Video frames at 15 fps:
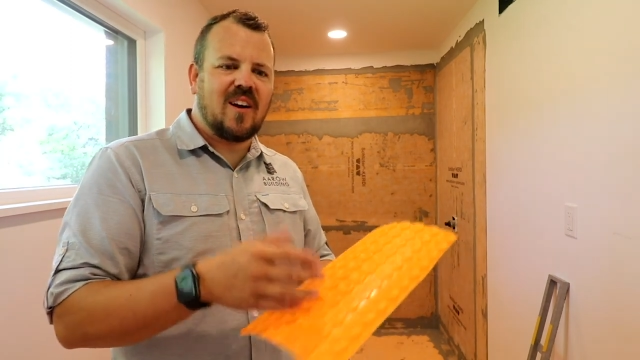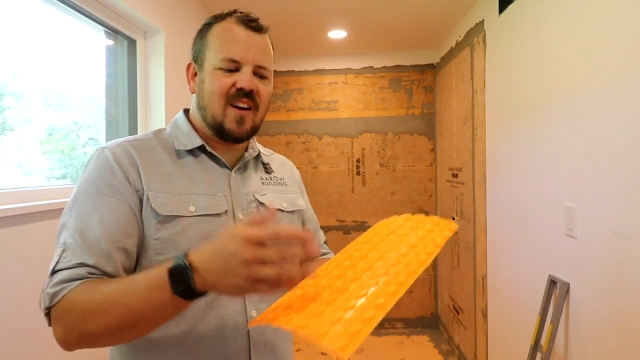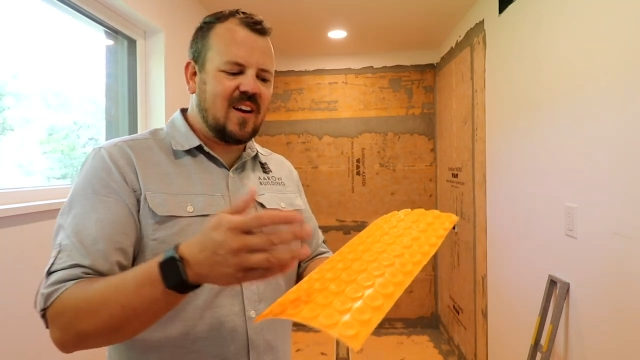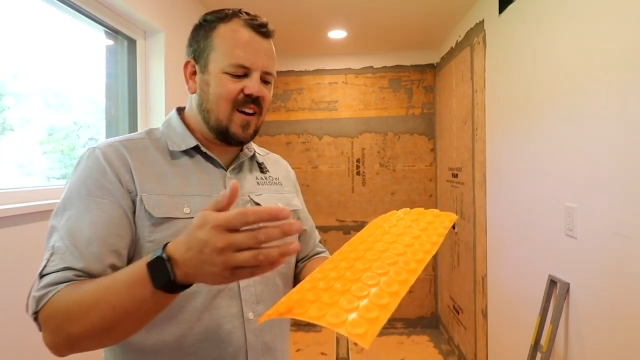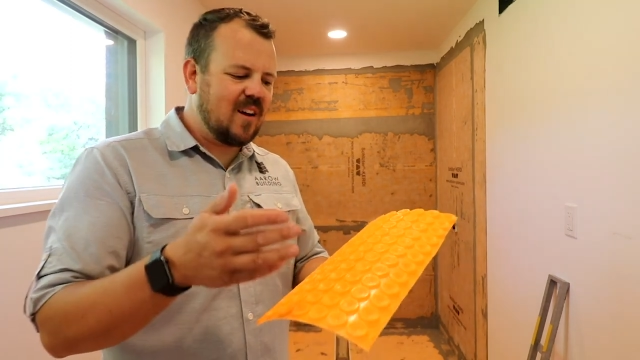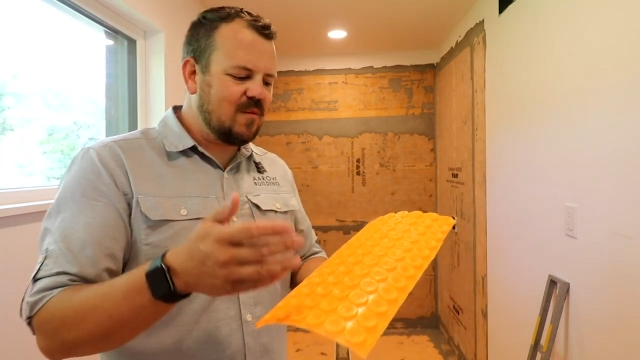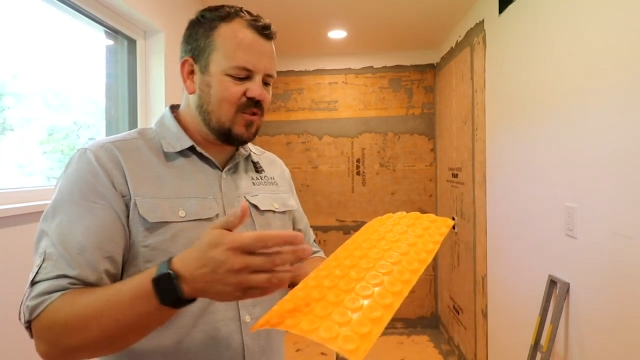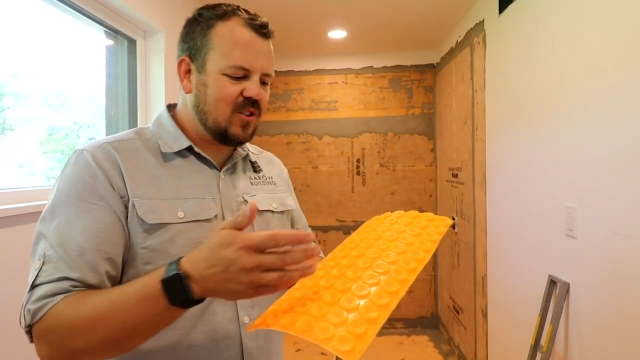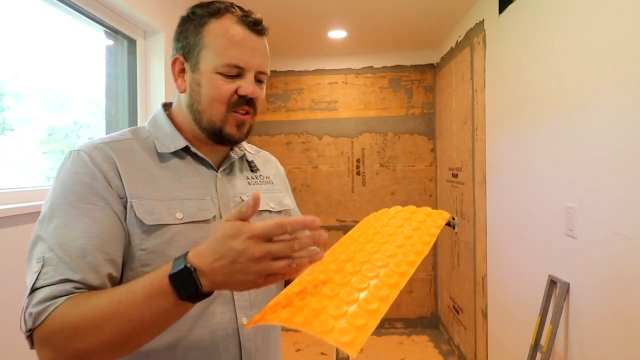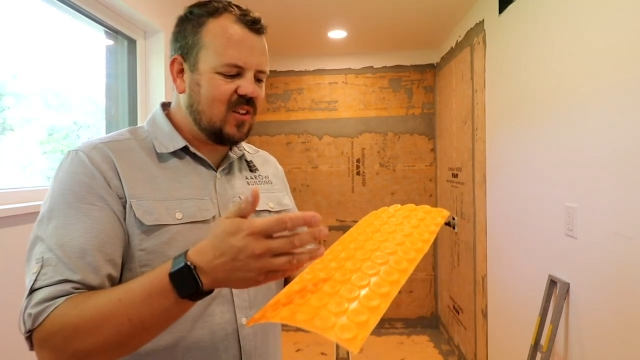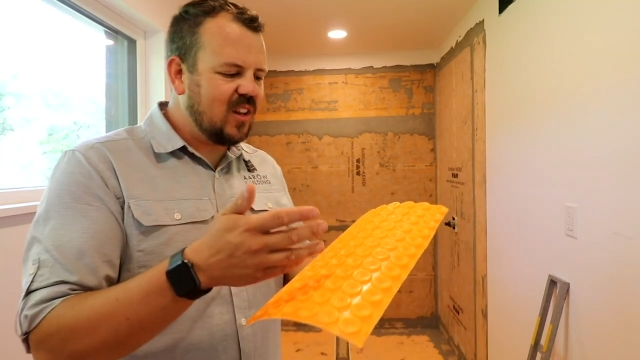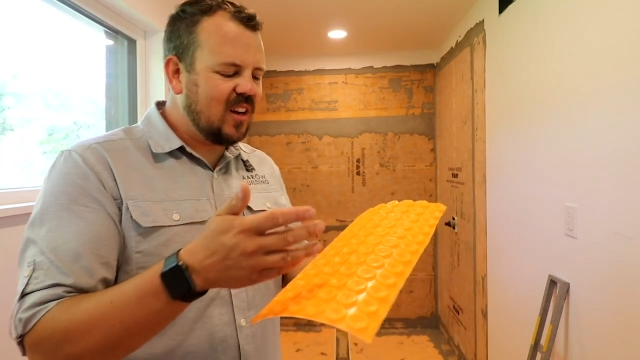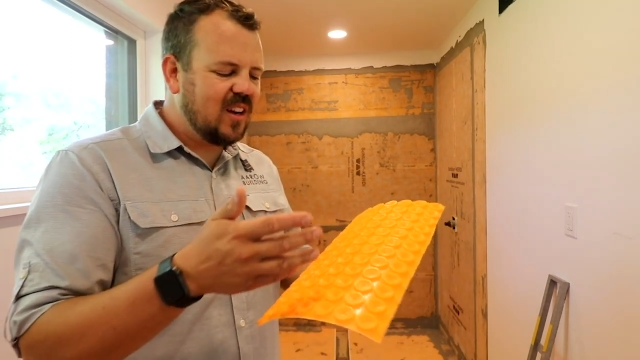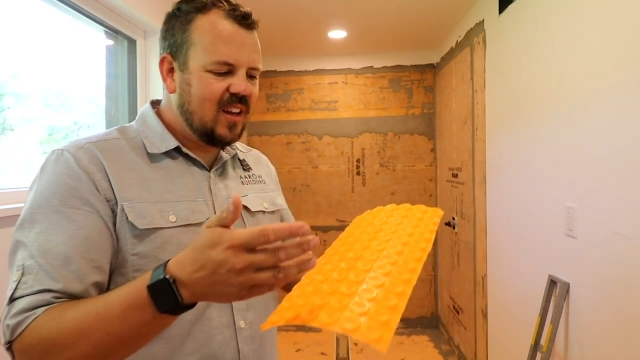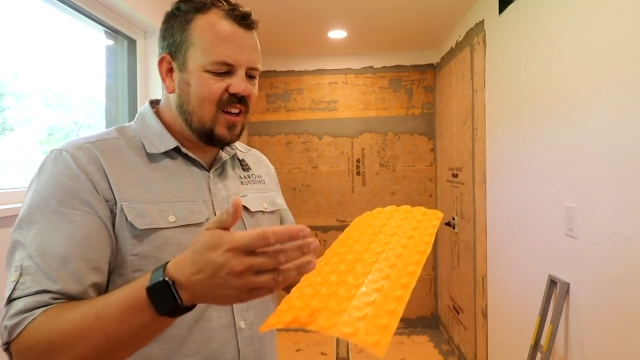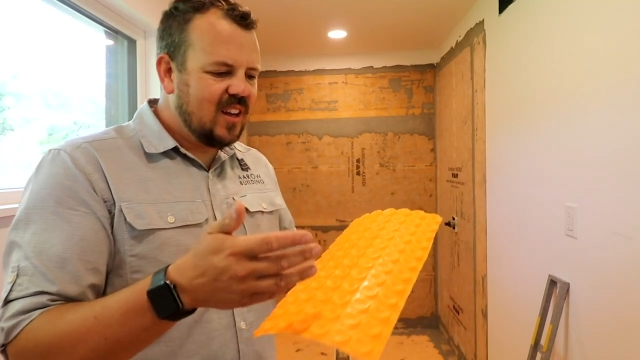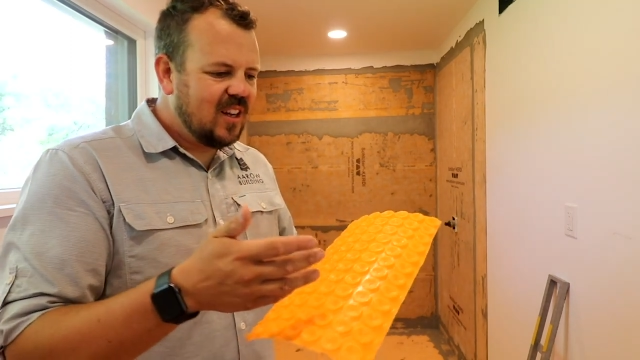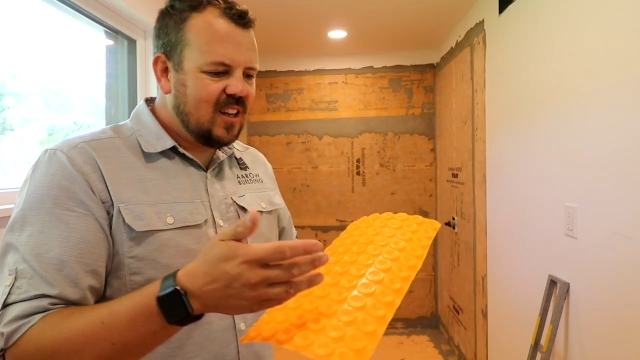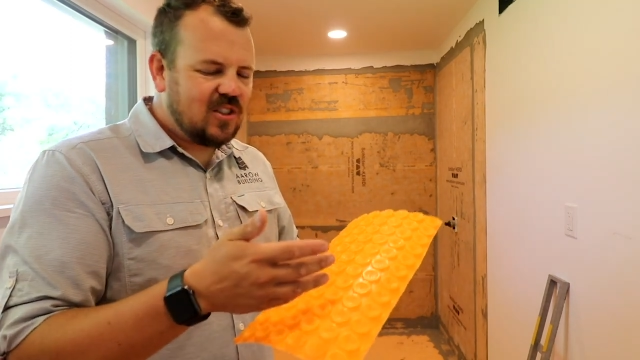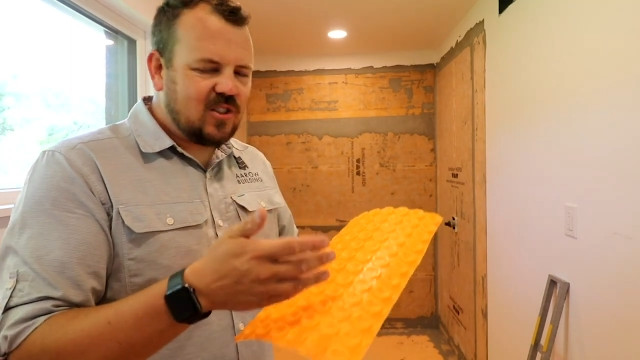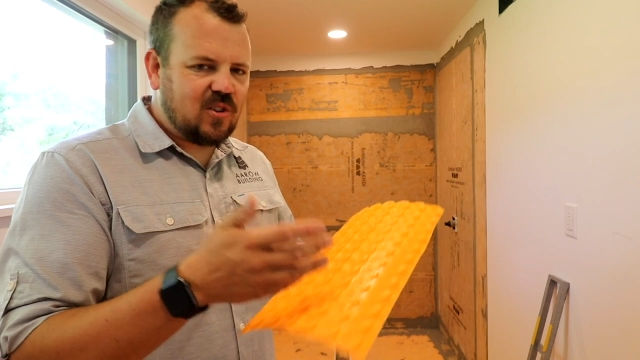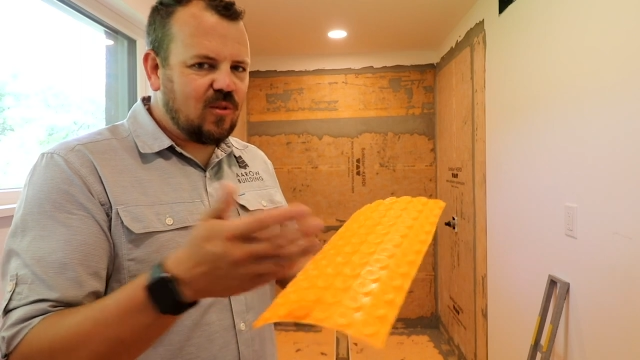Uh, I'm sure that
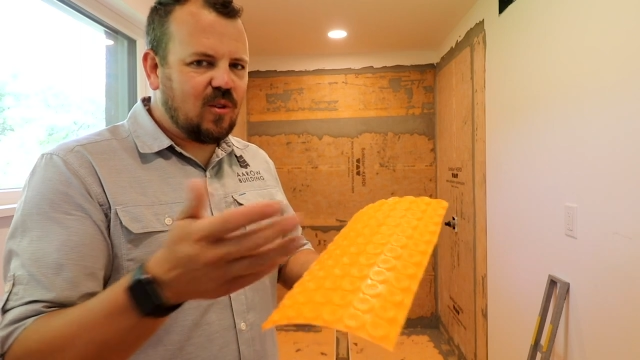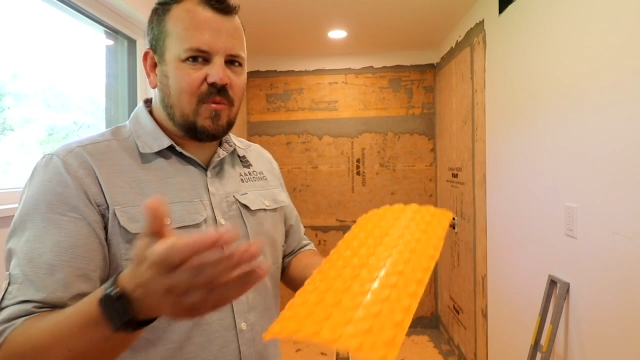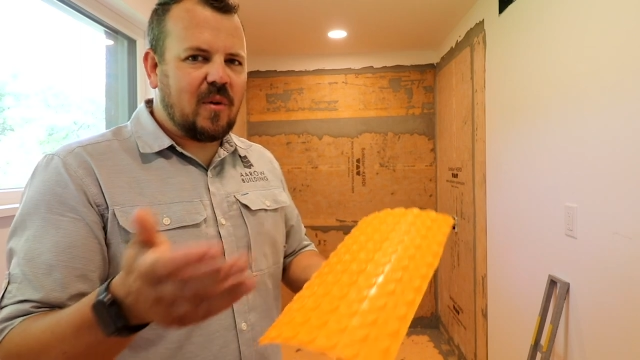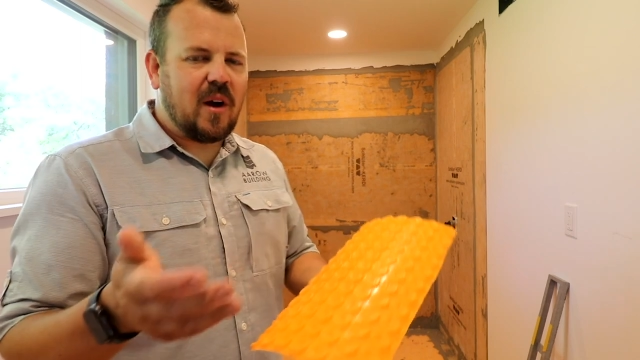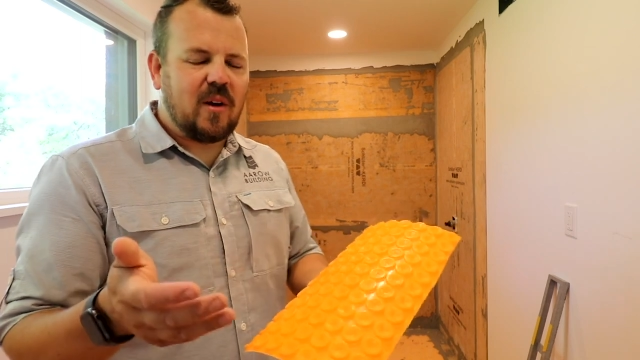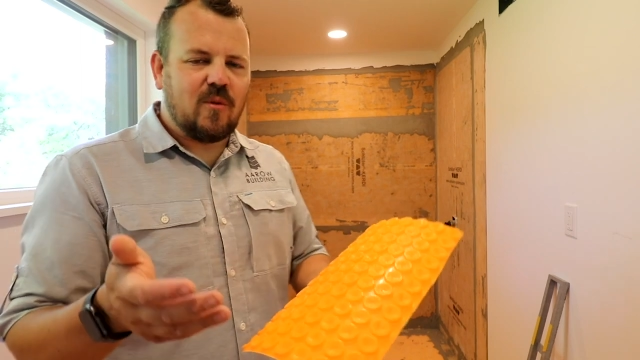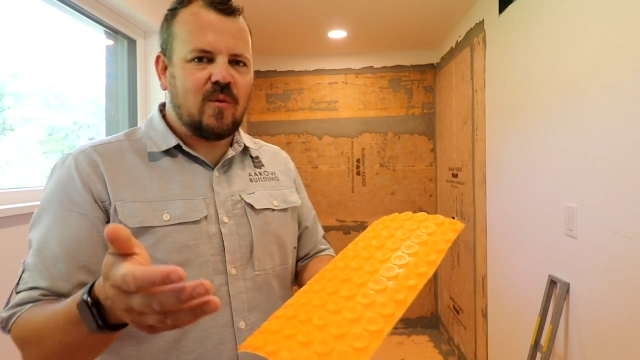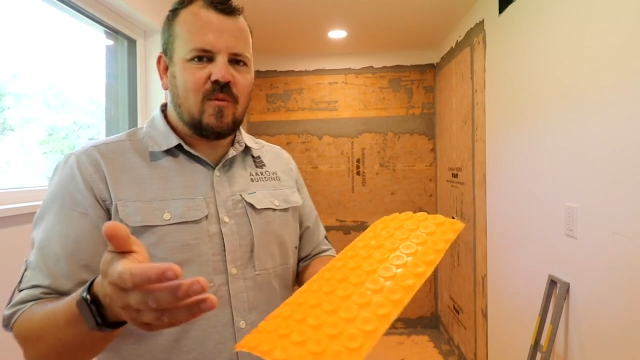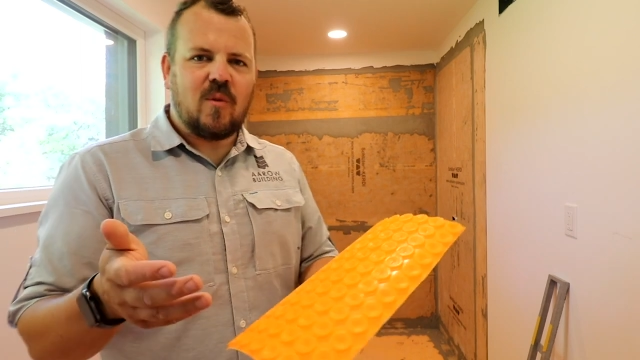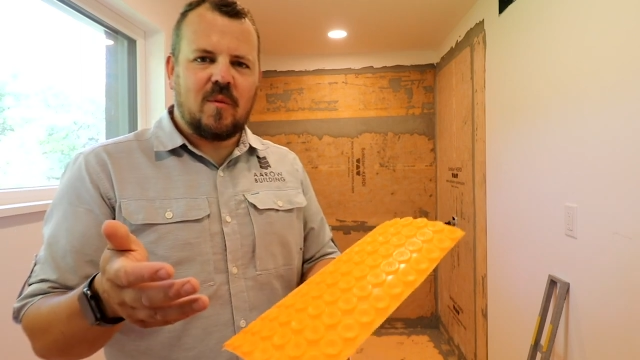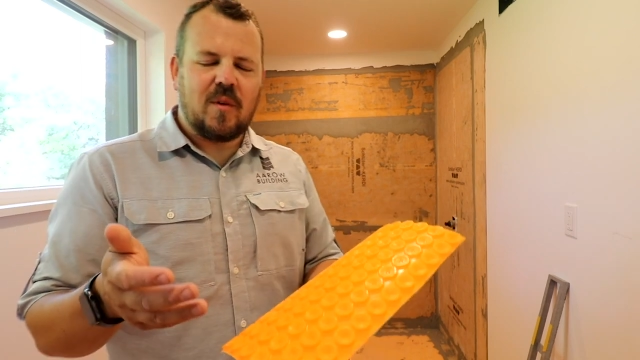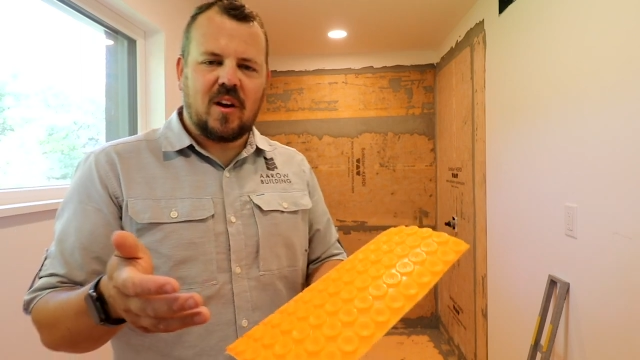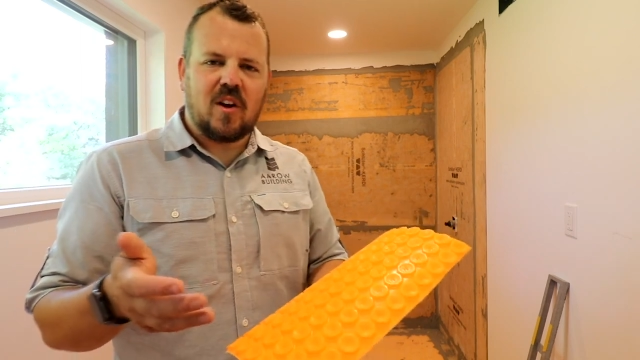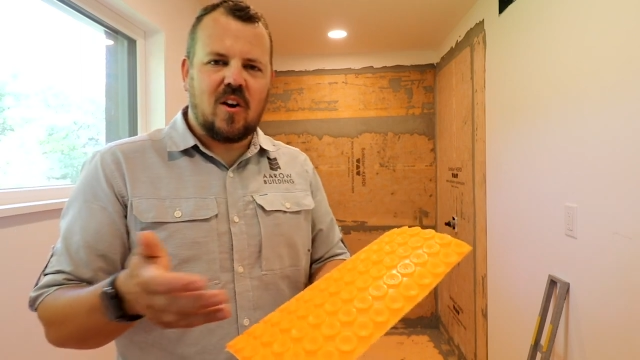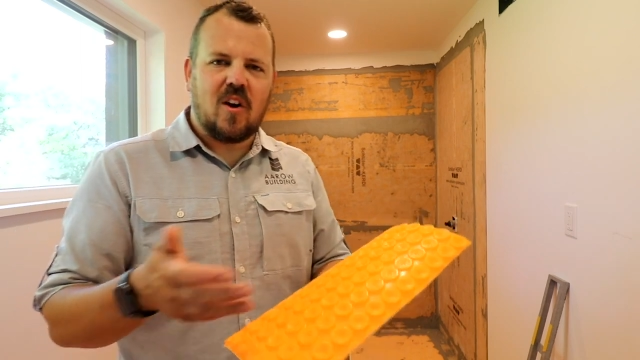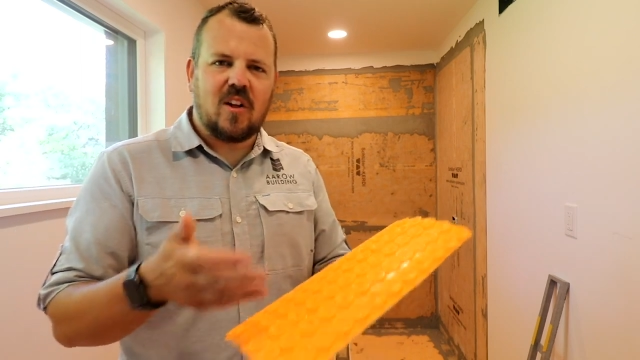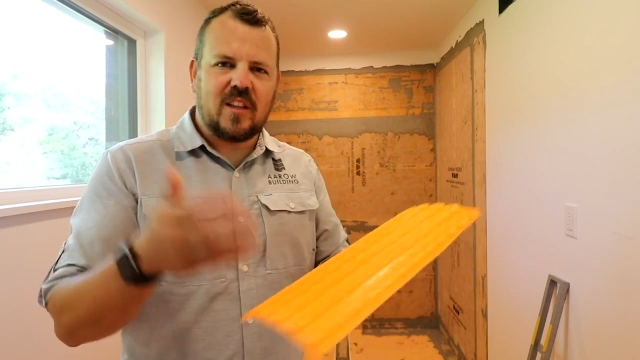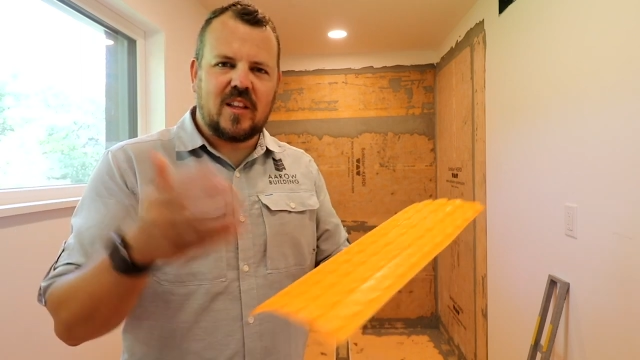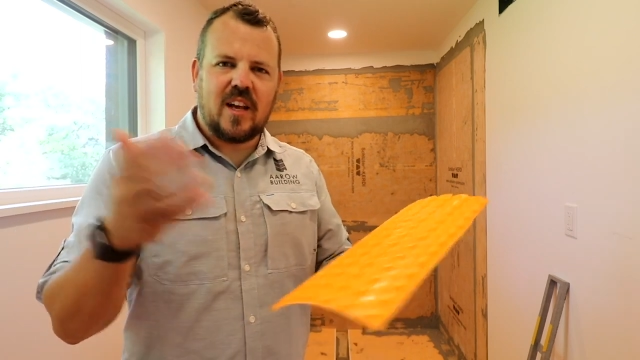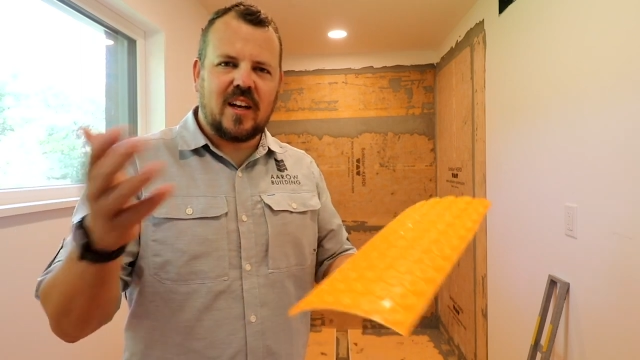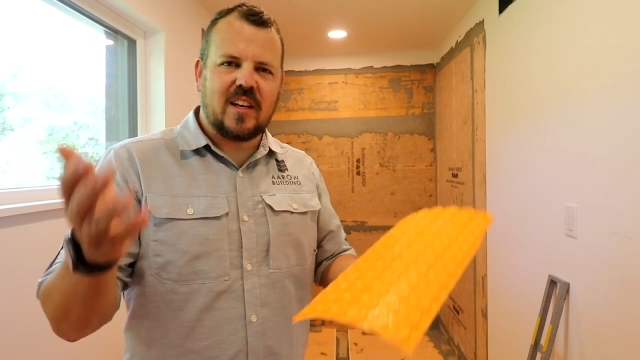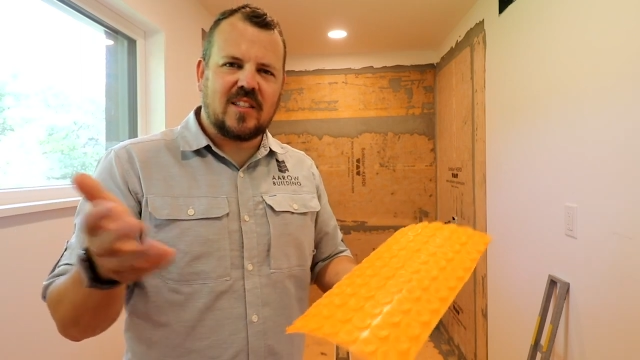Schluter probably wouldn't want me to
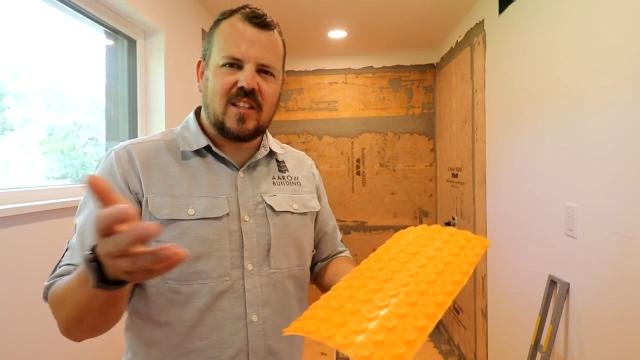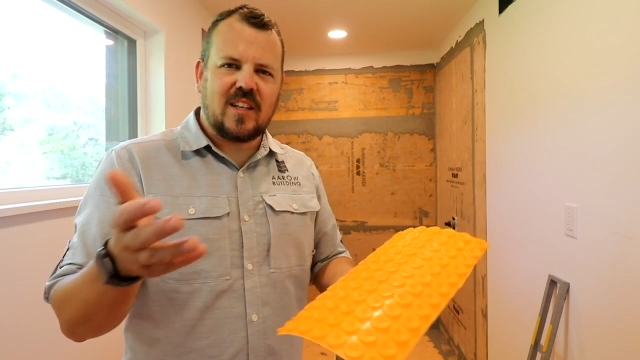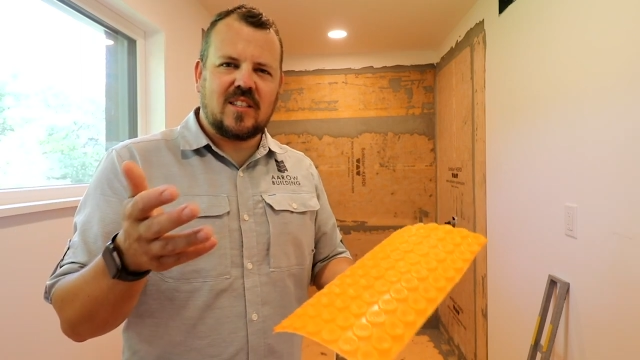call it that because